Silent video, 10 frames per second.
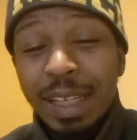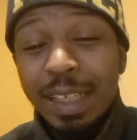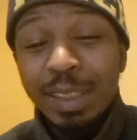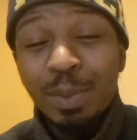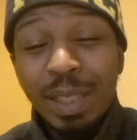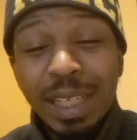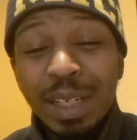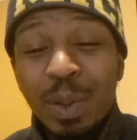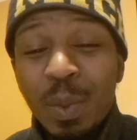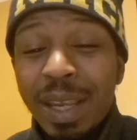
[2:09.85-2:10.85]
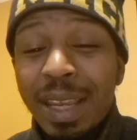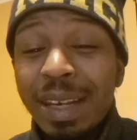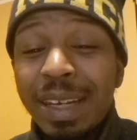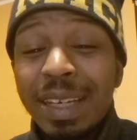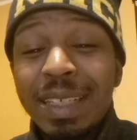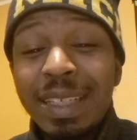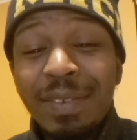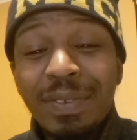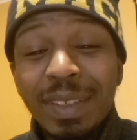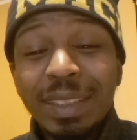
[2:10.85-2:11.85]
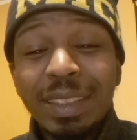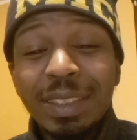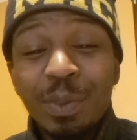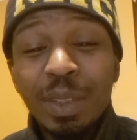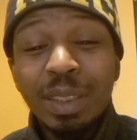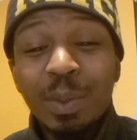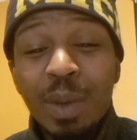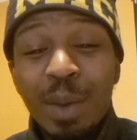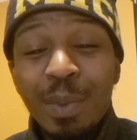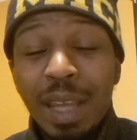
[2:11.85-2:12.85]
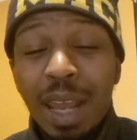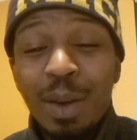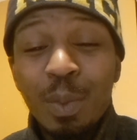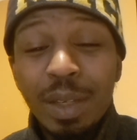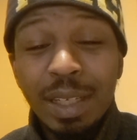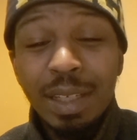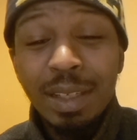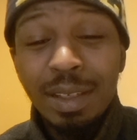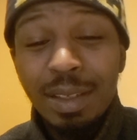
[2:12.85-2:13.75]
is we get a win and the defense is the reason why we gotta win.